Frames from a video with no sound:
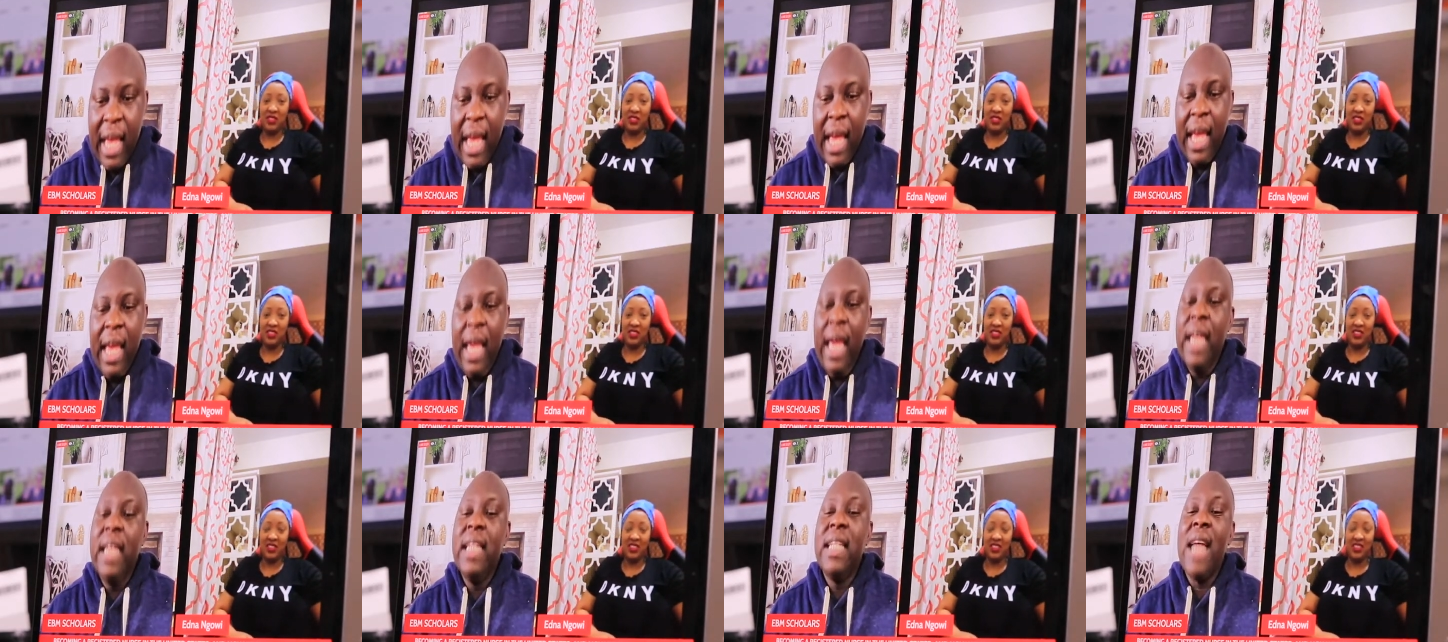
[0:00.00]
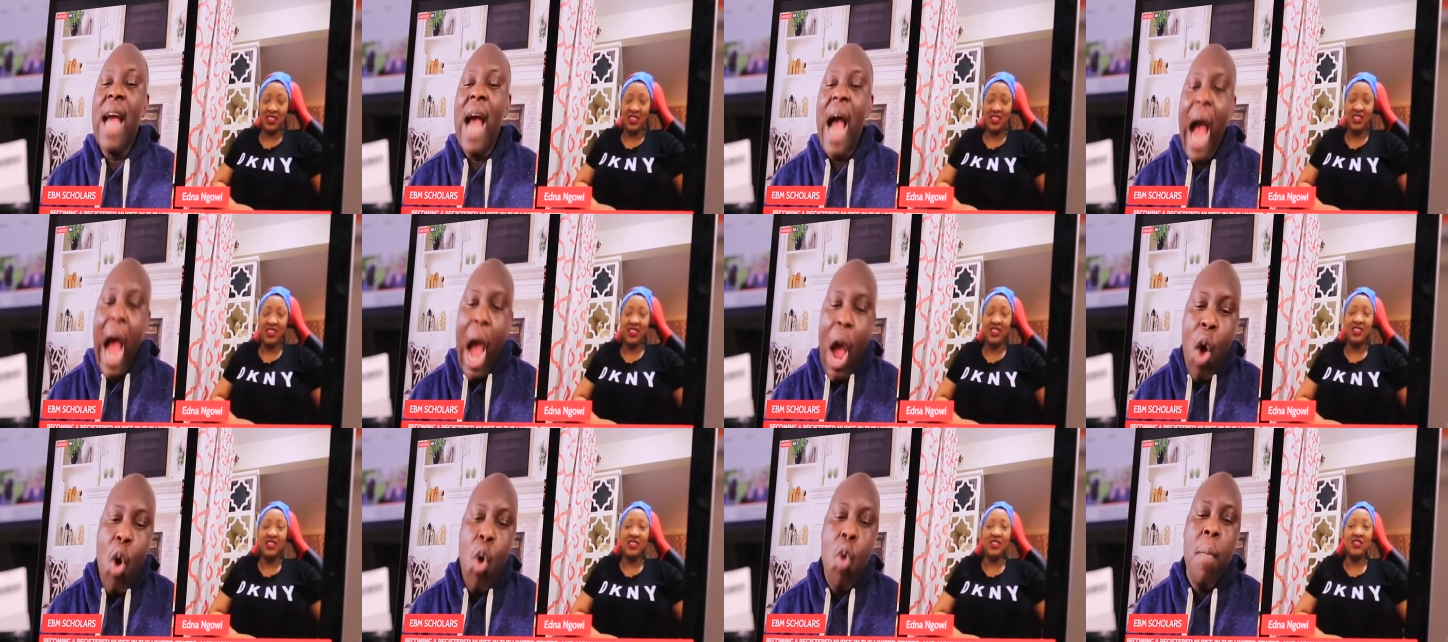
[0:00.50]
Speaker 1: and
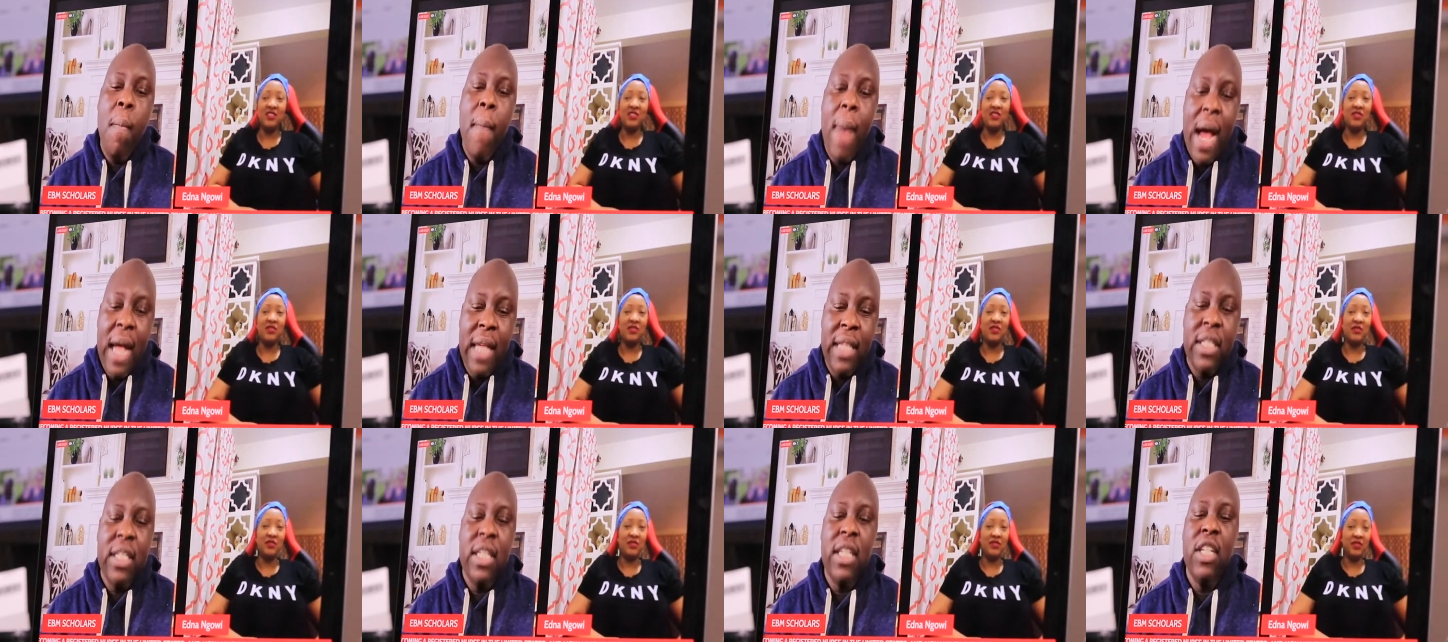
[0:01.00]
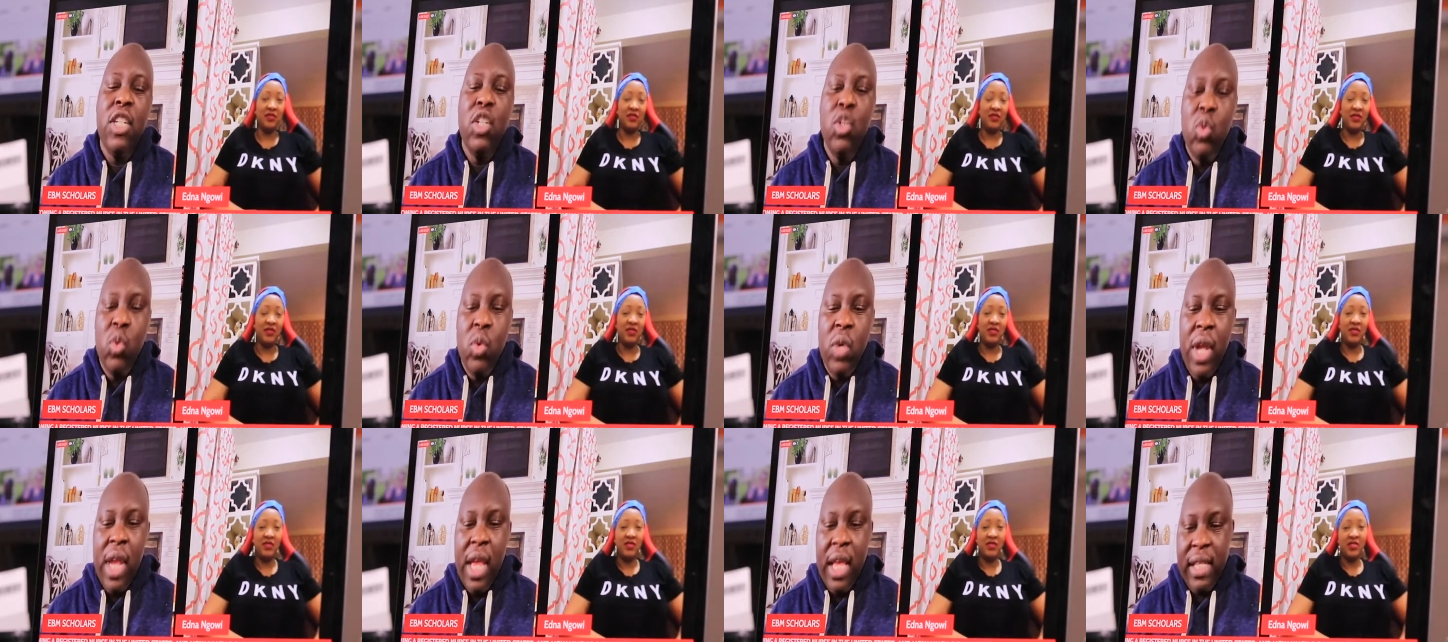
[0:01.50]
how much
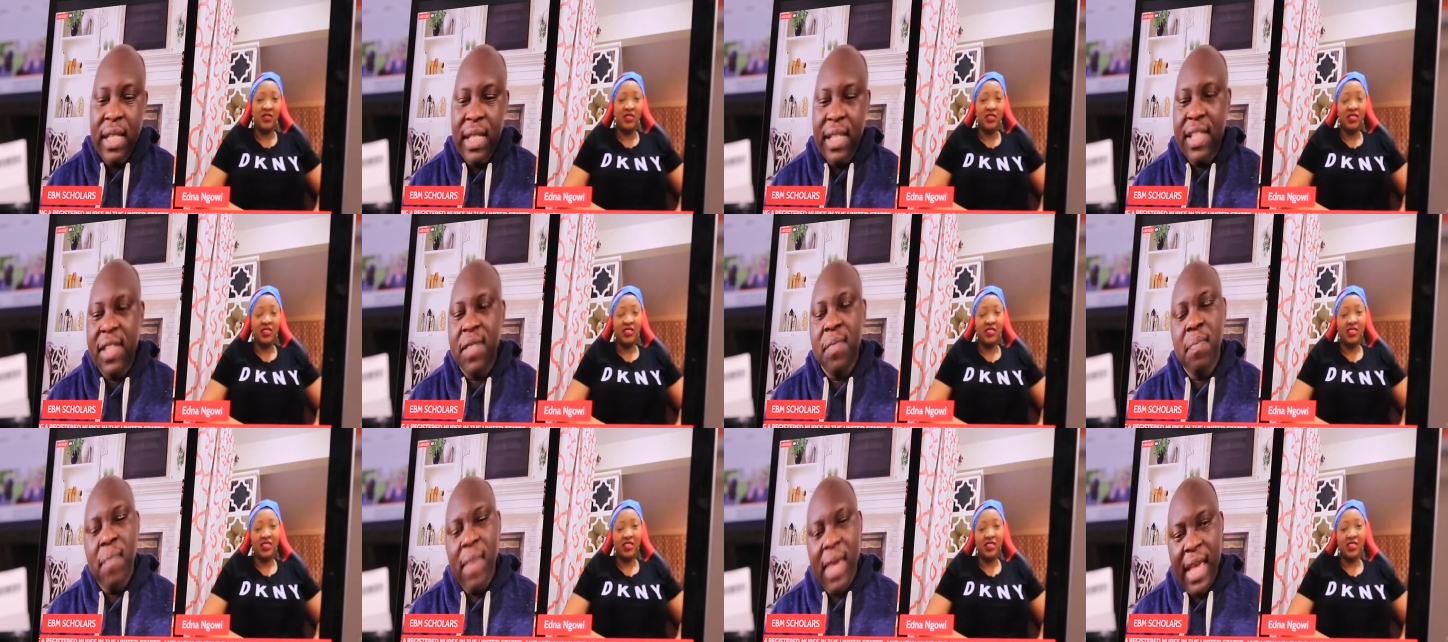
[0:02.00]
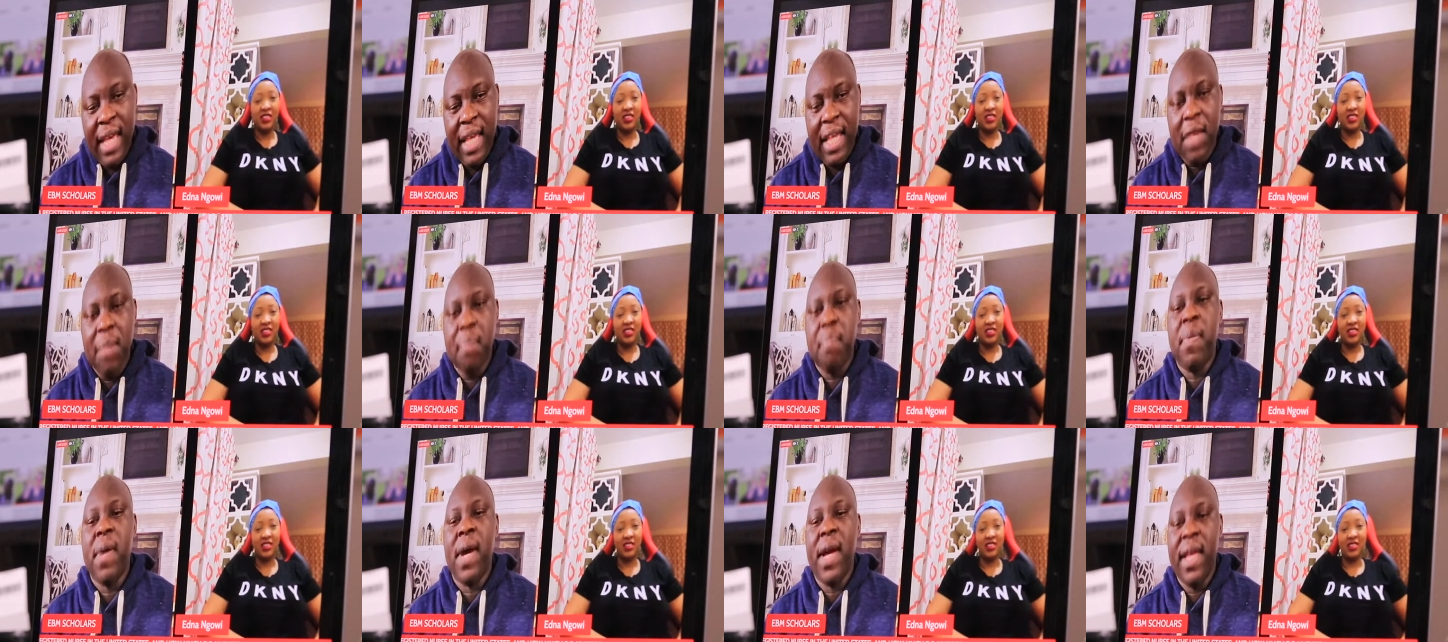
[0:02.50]
do nurses
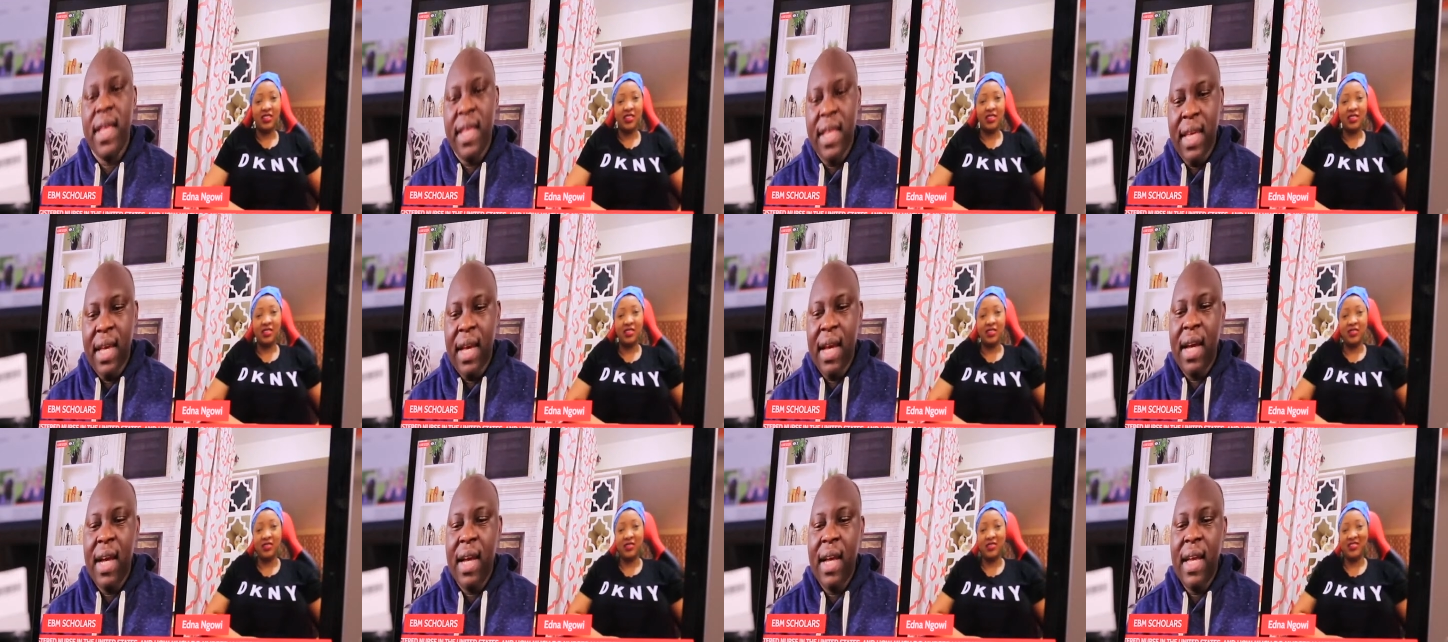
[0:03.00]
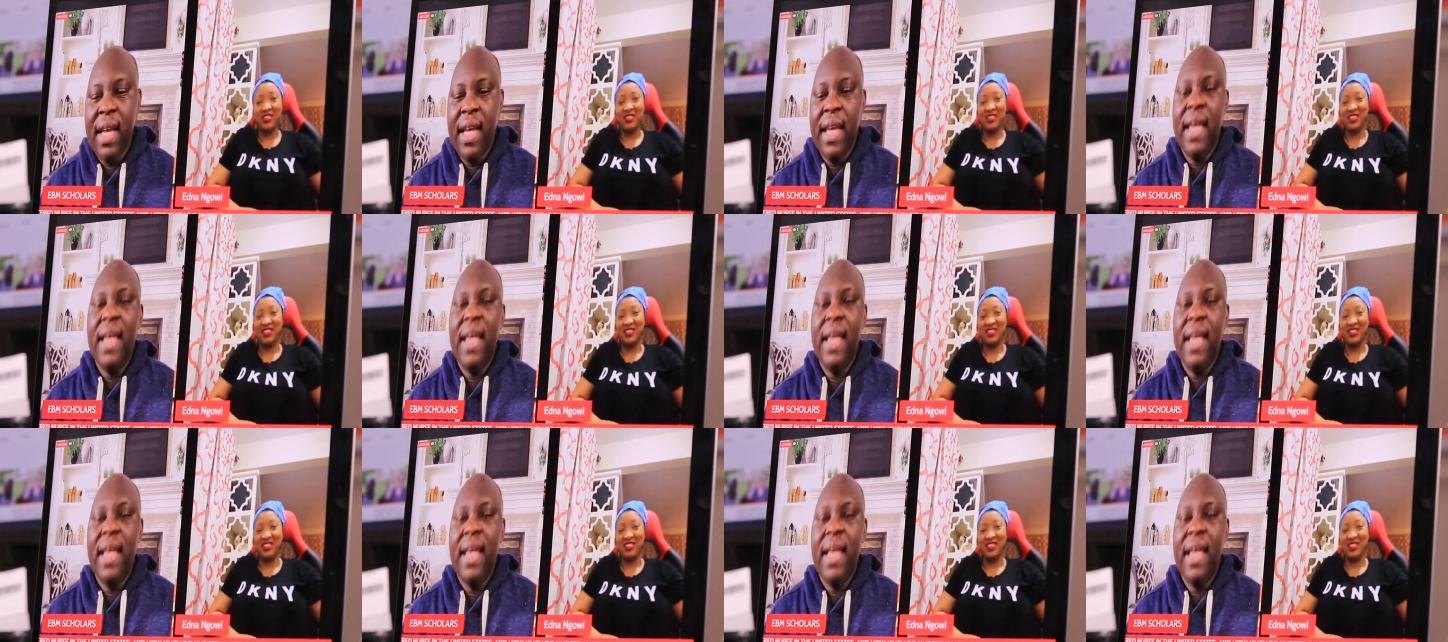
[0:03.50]
make per year